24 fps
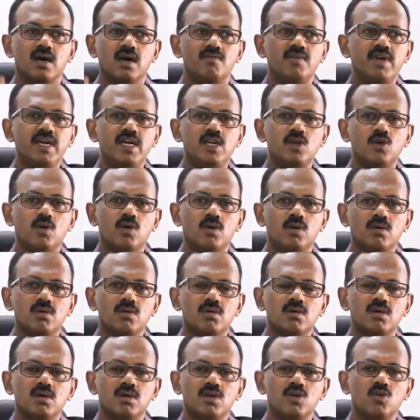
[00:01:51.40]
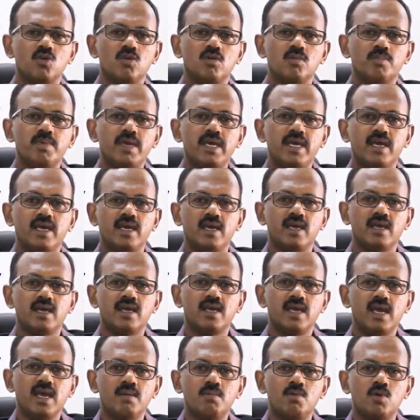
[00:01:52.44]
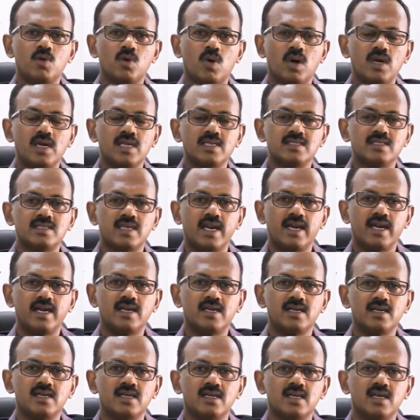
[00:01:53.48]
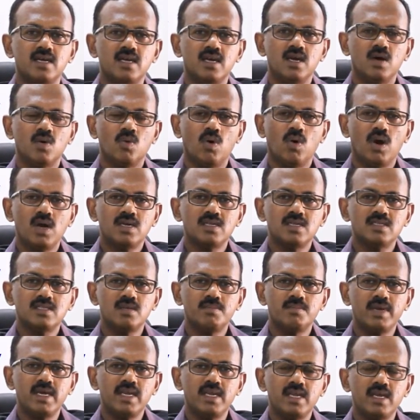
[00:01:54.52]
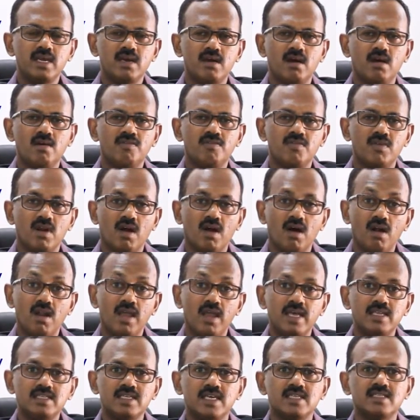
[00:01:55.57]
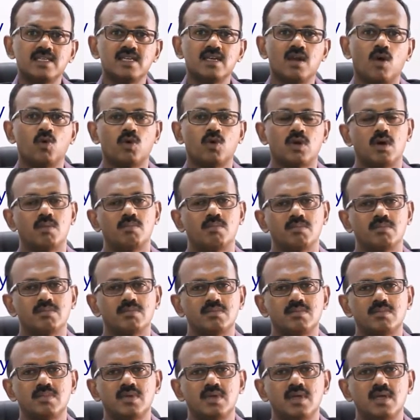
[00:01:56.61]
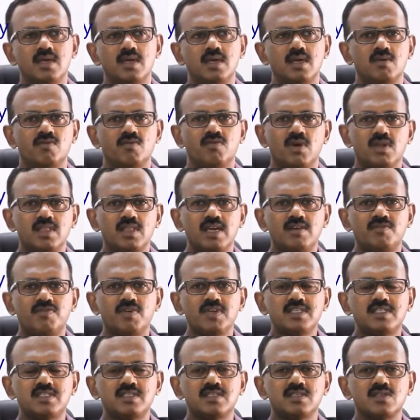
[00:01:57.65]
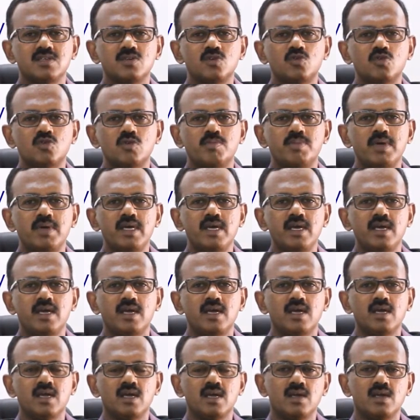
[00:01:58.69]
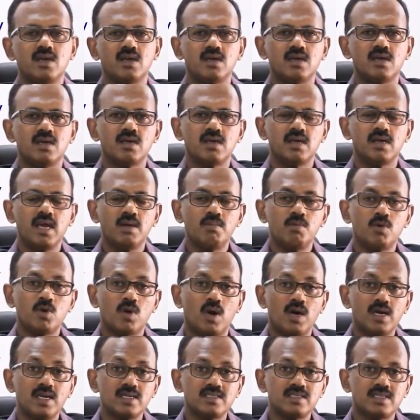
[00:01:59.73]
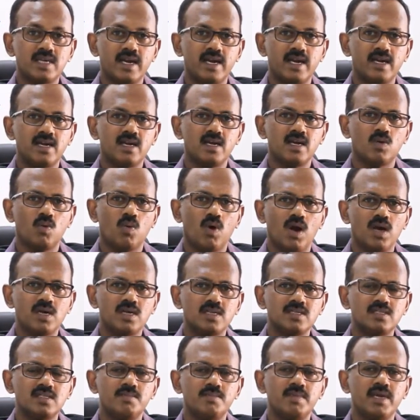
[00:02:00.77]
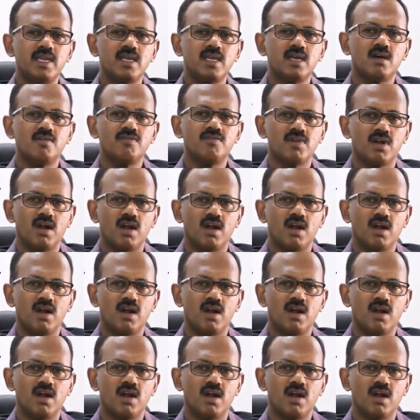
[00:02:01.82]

video, you will be able to understand what is the meaning of knowledge as an outcome. For that, first you should be able to understand what is the meaning of